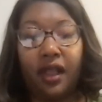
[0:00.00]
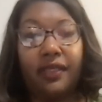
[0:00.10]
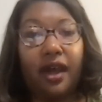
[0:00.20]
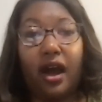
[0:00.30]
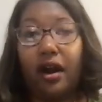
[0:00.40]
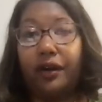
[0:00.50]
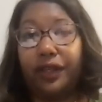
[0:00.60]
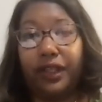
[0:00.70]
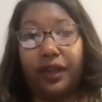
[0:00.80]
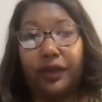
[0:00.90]

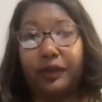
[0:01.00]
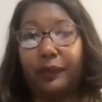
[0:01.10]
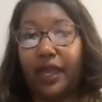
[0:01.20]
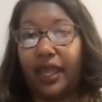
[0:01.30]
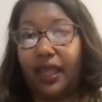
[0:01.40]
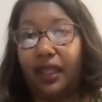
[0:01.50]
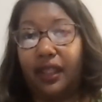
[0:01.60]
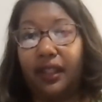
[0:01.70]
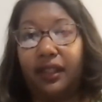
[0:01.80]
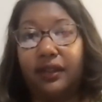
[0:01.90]
ARIA on a
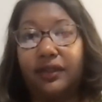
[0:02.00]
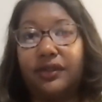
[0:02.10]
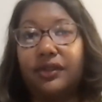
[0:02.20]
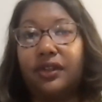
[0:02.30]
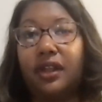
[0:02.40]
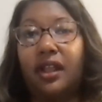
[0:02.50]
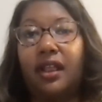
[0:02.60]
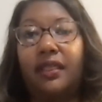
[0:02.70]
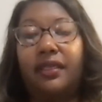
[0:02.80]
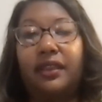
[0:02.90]
page,
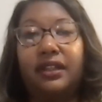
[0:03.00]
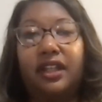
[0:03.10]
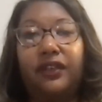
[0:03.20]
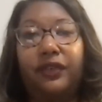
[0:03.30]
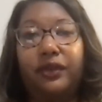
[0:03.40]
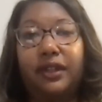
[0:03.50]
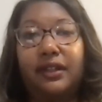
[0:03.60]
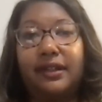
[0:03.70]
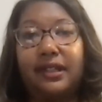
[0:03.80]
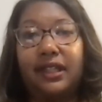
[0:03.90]
the
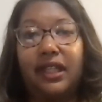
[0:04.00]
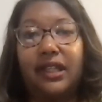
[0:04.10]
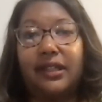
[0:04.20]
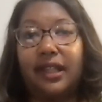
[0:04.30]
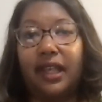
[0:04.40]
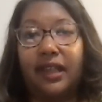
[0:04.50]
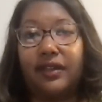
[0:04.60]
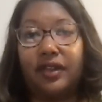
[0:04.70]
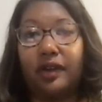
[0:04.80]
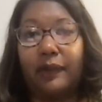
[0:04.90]
different
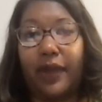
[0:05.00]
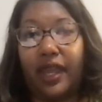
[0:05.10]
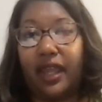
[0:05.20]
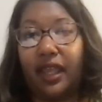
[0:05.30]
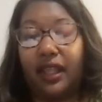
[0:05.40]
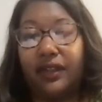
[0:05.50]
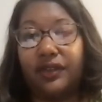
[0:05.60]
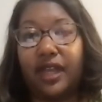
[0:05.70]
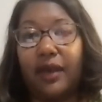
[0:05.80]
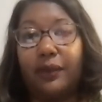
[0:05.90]
CSS on a
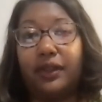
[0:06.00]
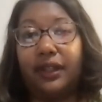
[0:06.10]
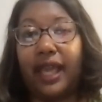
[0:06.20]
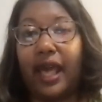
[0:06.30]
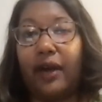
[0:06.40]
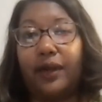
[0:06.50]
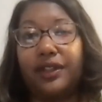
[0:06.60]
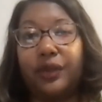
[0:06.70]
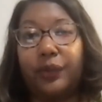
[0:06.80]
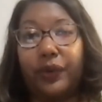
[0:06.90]
page that would allow it
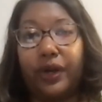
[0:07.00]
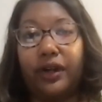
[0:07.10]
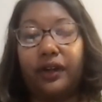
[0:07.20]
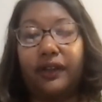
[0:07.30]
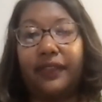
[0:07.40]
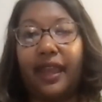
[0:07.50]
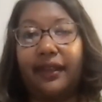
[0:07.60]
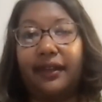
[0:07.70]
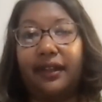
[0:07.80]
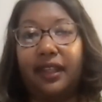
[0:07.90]
to work, that
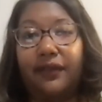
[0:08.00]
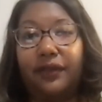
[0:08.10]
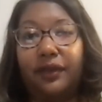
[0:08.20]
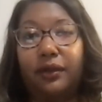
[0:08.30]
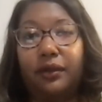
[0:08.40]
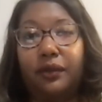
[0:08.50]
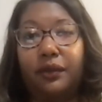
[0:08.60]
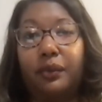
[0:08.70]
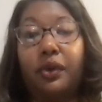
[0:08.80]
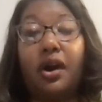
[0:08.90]
can give you
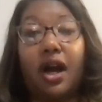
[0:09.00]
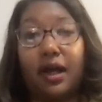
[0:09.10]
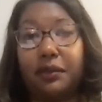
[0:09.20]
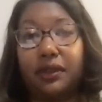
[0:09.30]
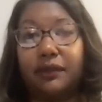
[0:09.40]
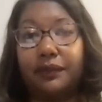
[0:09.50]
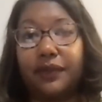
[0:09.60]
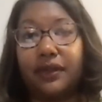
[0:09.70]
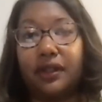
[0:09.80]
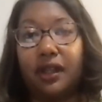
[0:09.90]

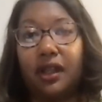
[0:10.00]
problems.